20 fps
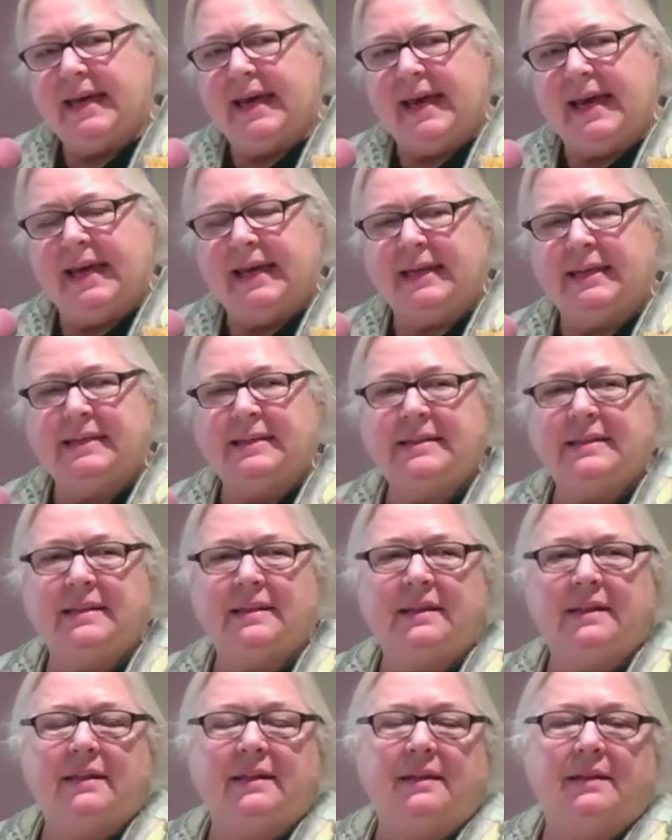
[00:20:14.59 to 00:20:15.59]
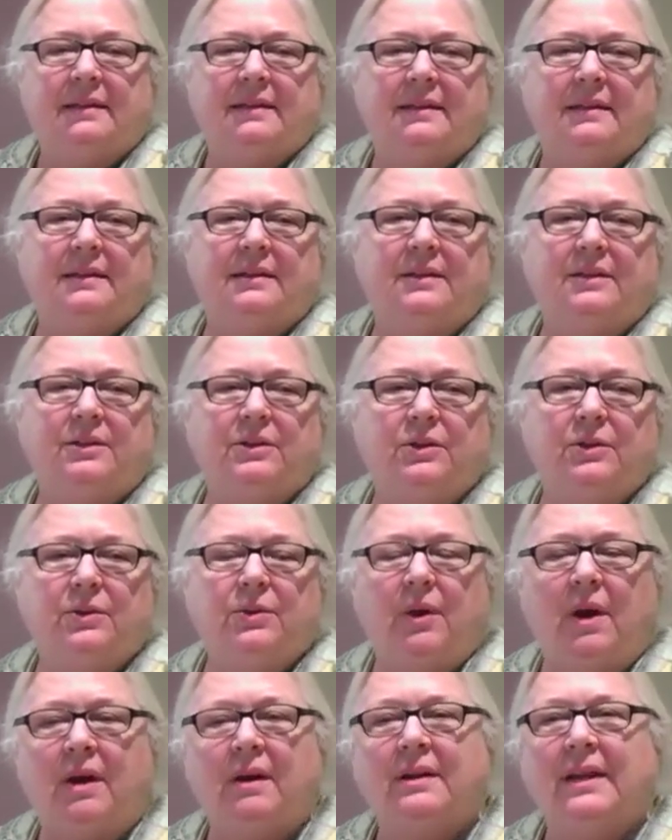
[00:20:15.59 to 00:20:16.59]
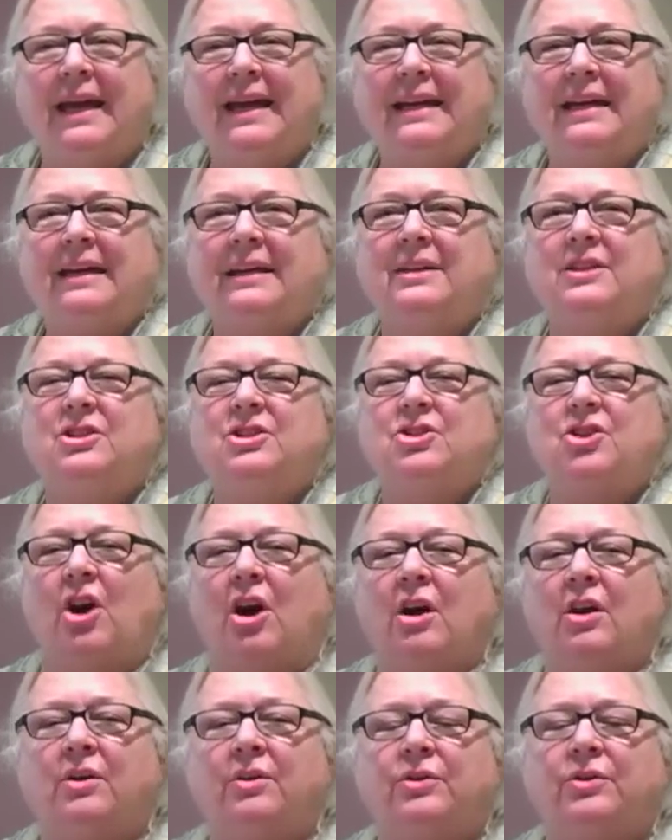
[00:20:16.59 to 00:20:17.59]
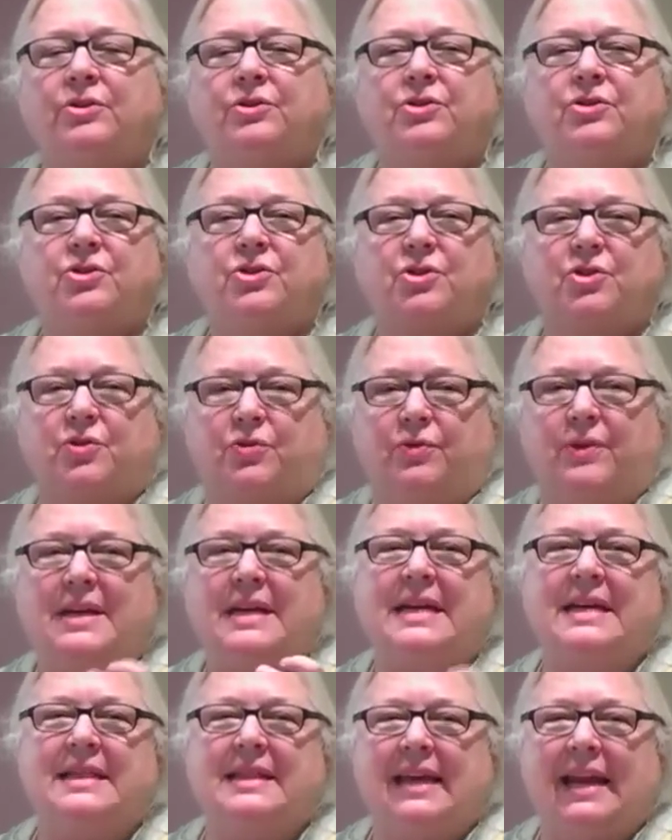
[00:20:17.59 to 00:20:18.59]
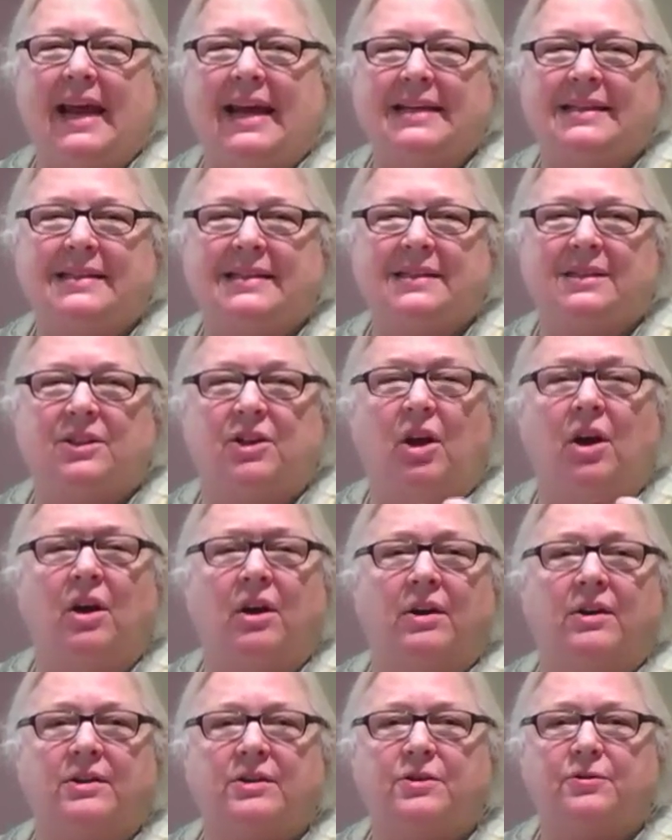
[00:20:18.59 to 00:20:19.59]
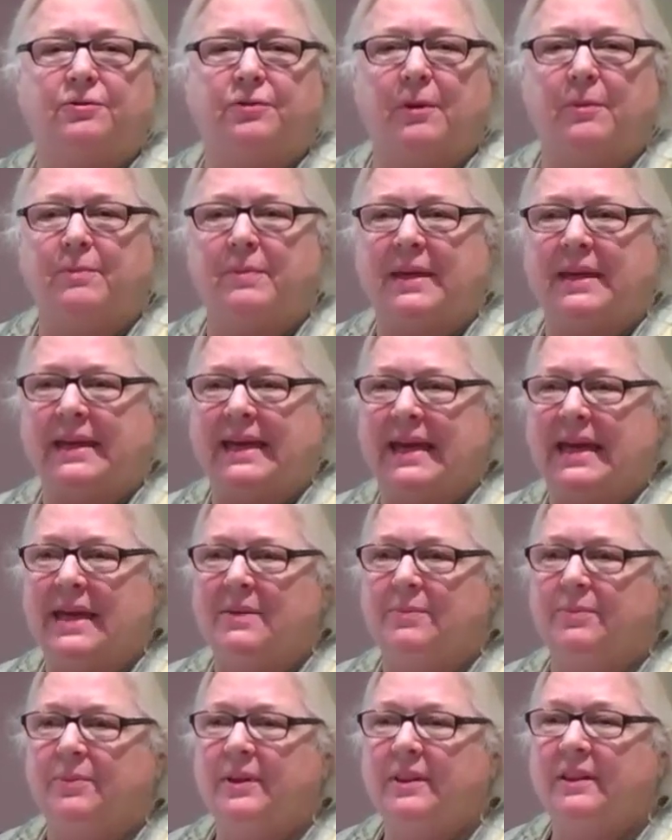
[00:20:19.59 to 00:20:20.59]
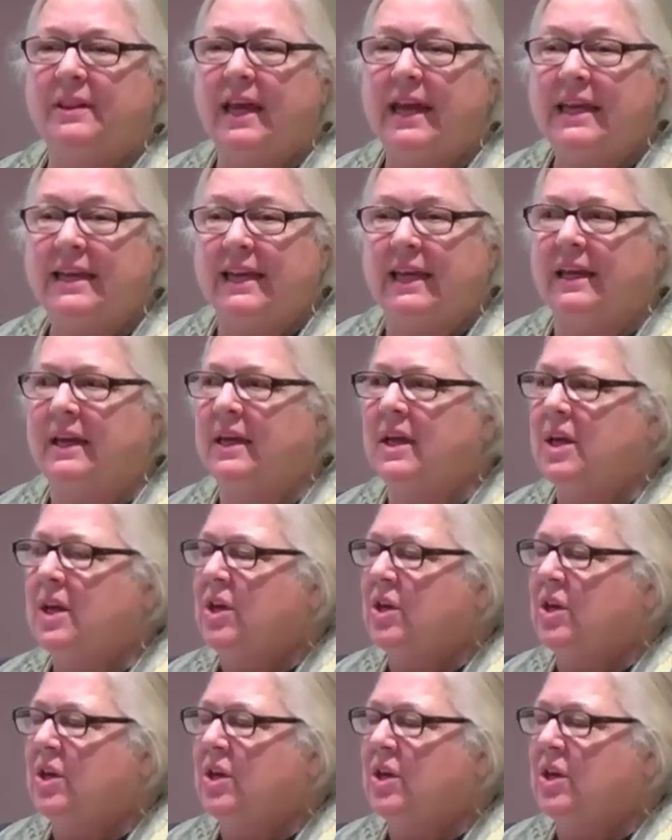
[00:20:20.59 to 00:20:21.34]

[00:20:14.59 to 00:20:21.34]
And you are like a gnarled tree that has scars from being hit with lightning.